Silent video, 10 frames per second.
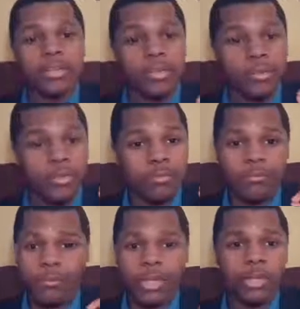you're
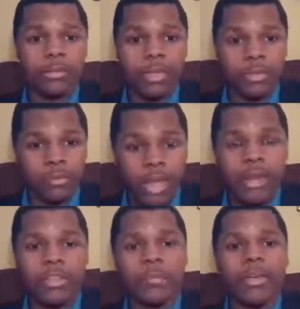very correct. You're right
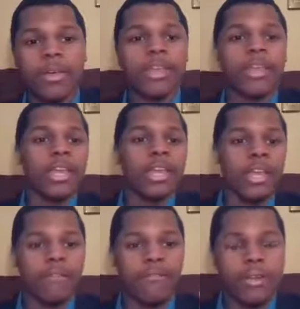on the money,
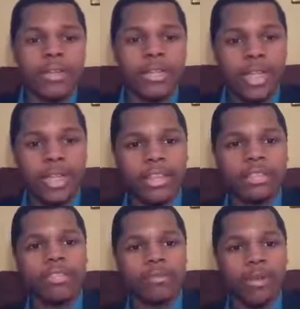and I'm very glad
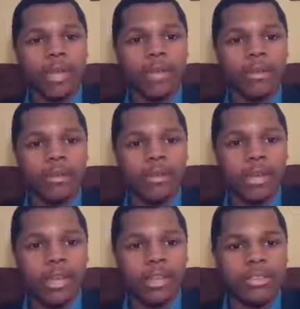that you brought up
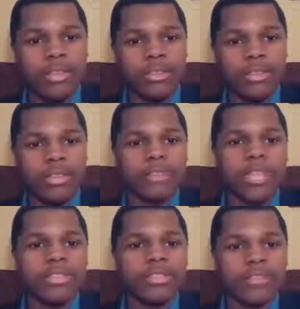uh, the
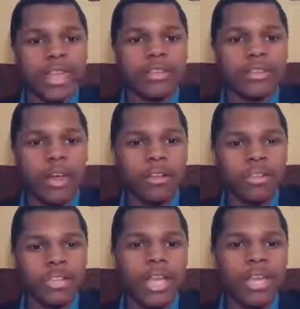significance of
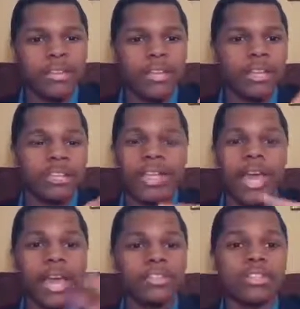technology as it is
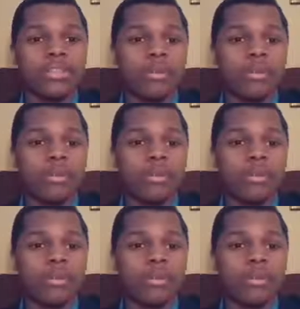casting